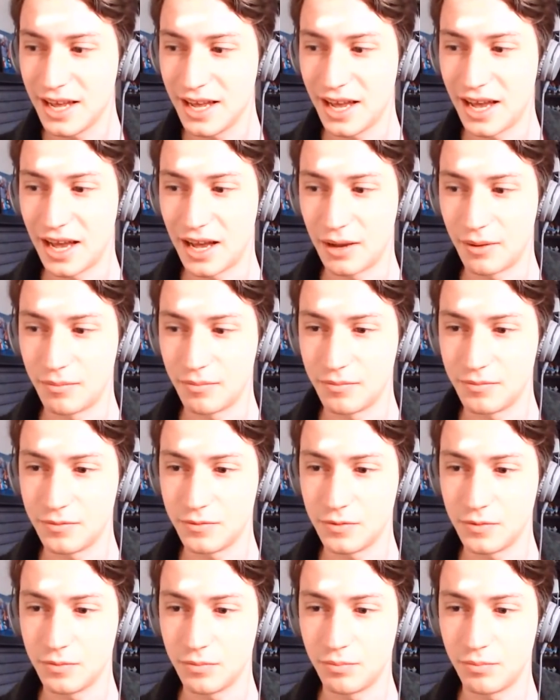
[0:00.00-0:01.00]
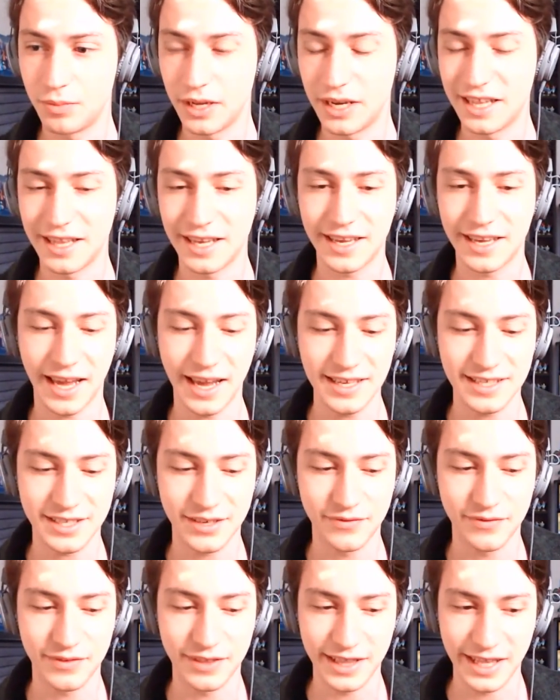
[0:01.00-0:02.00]
But in the case
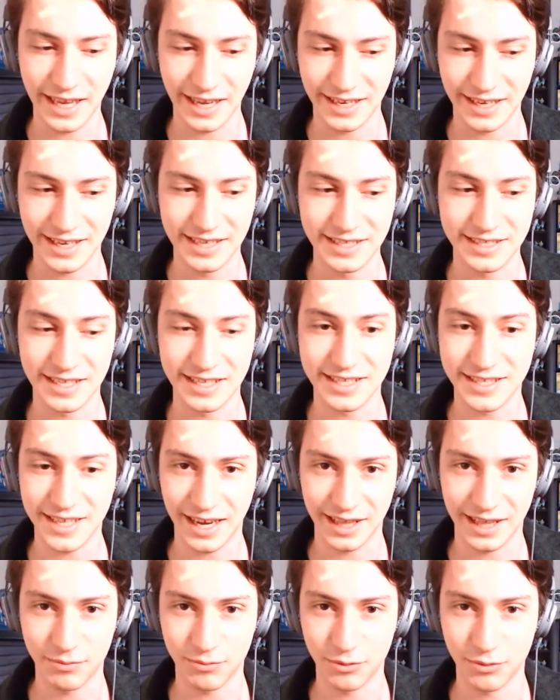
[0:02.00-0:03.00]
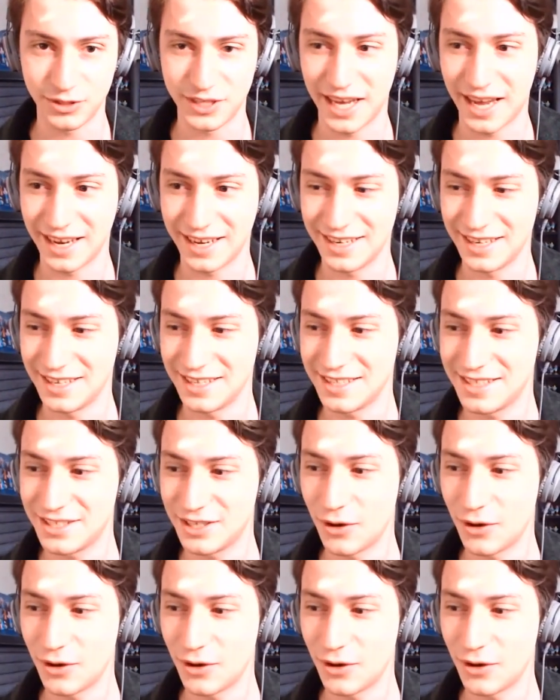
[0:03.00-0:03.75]
of Link, he's a silent protagonist.